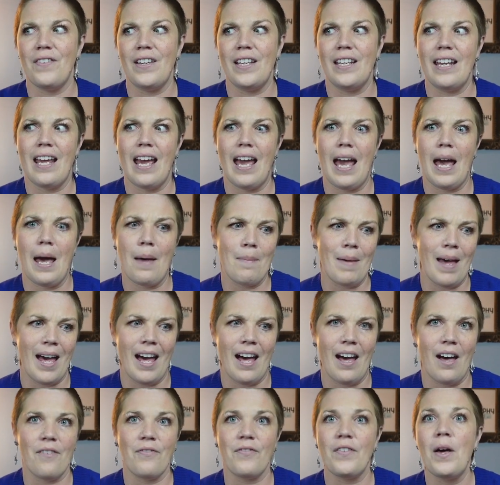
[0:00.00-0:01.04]
and
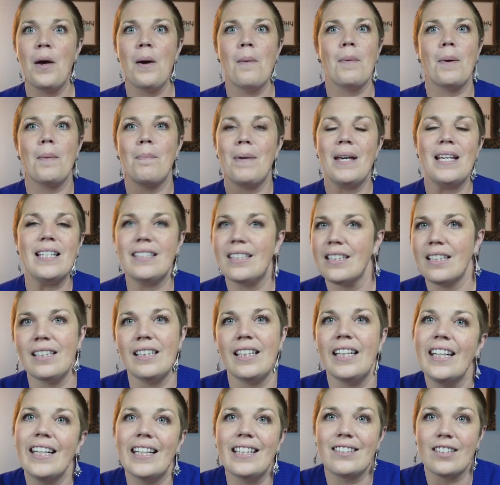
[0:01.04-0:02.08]
MF, but
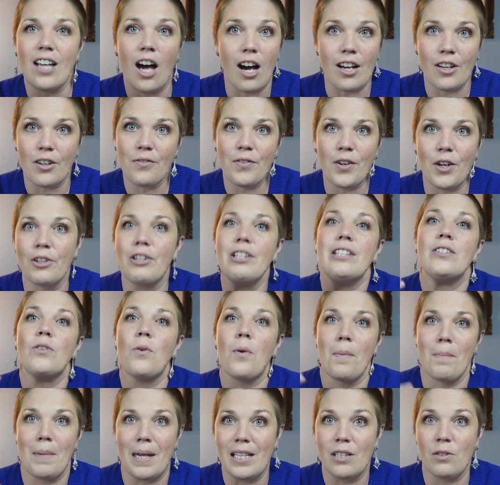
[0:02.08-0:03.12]
basically it's autofocus
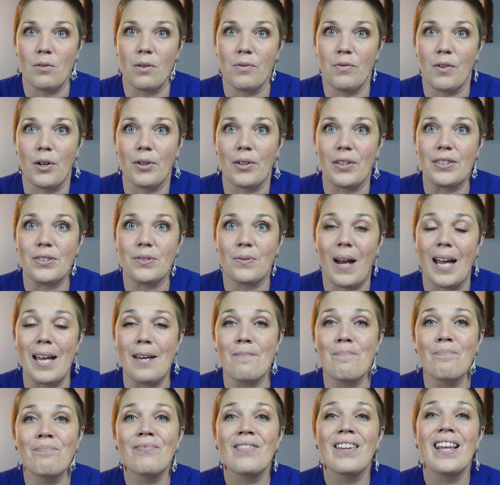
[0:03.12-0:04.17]
or manual focus,
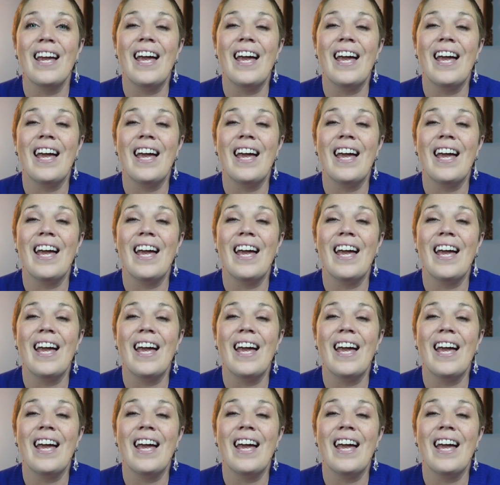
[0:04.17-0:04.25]
right?